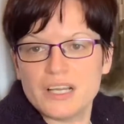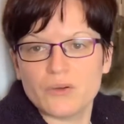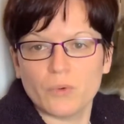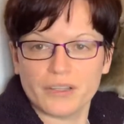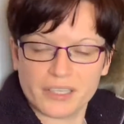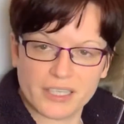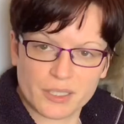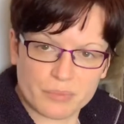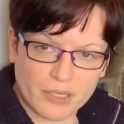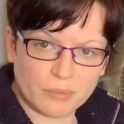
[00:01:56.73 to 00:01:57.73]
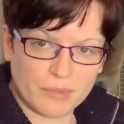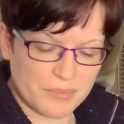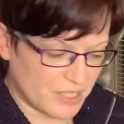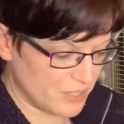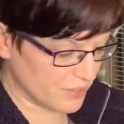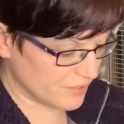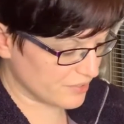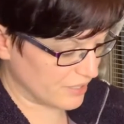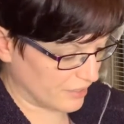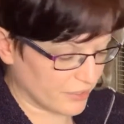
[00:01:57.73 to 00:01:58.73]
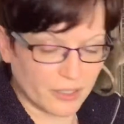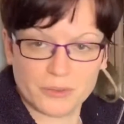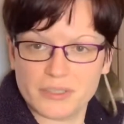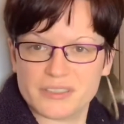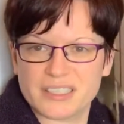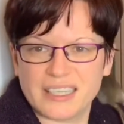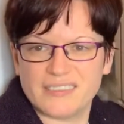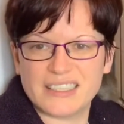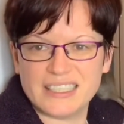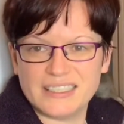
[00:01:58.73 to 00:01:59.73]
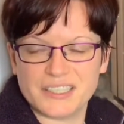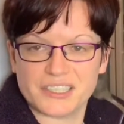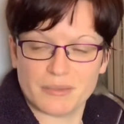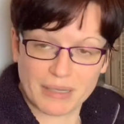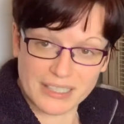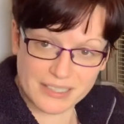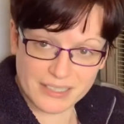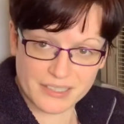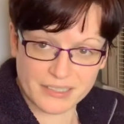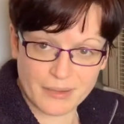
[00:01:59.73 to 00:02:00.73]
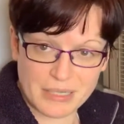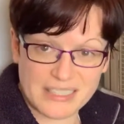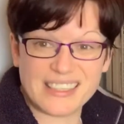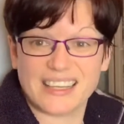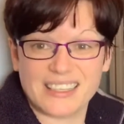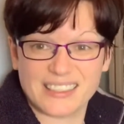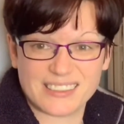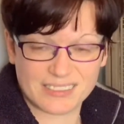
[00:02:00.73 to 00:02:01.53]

what are the kind of problems that you can see in a coat that's kind of condition? And by condition I mean diet